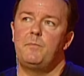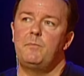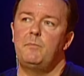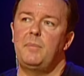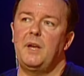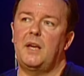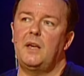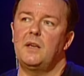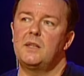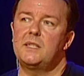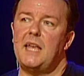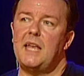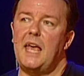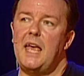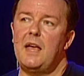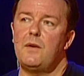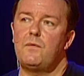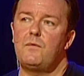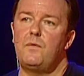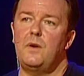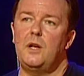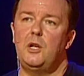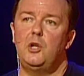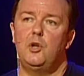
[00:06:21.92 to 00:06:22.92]
because
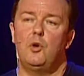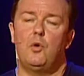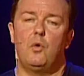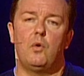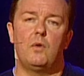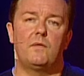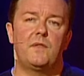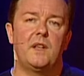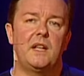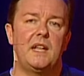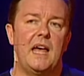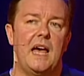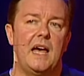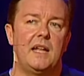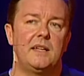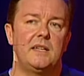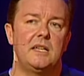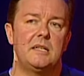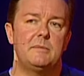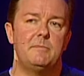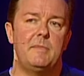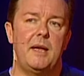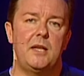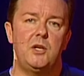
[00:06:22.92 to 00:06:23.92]
every law of the land
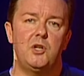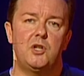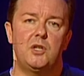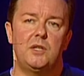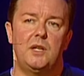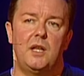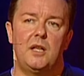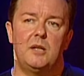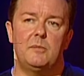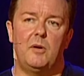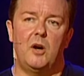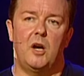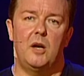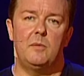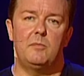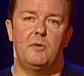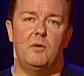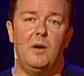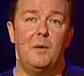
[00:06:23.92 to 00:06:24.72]
is mentioned in the Bible.